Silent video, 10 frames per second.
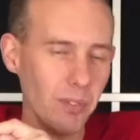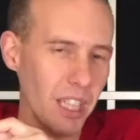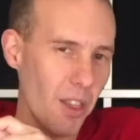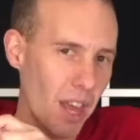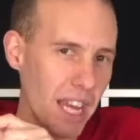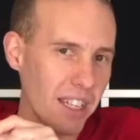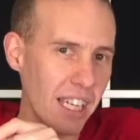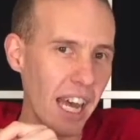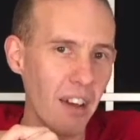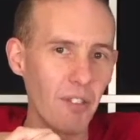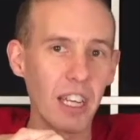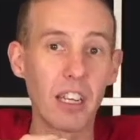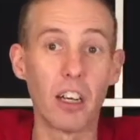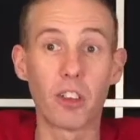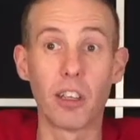Then carefully
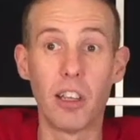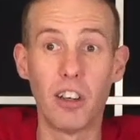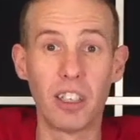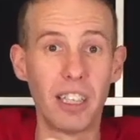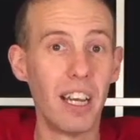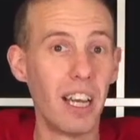cut along